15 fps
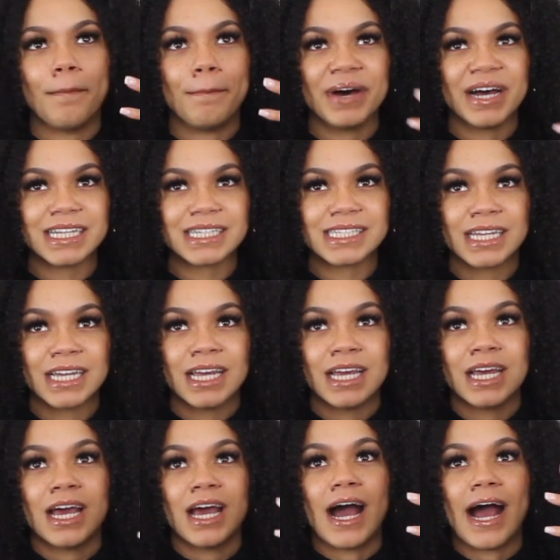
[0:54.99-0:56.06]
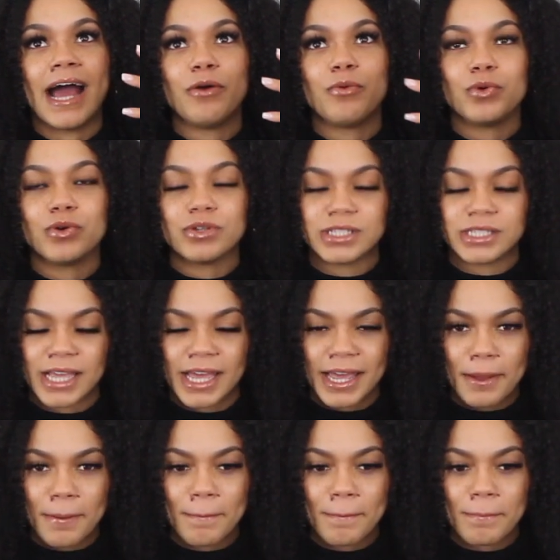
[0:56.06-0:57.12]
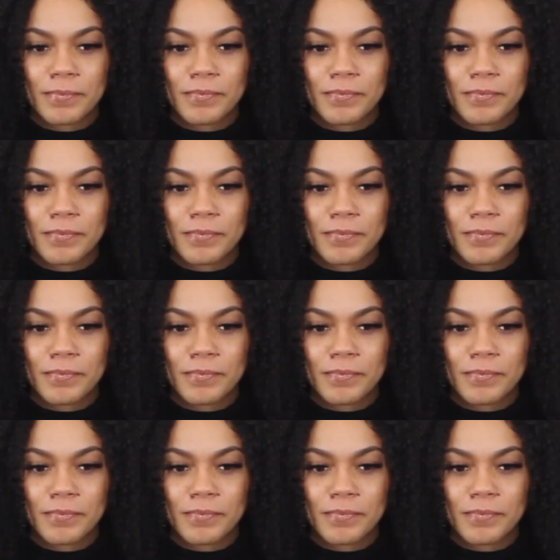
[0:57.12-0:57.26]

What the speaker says: But I will say,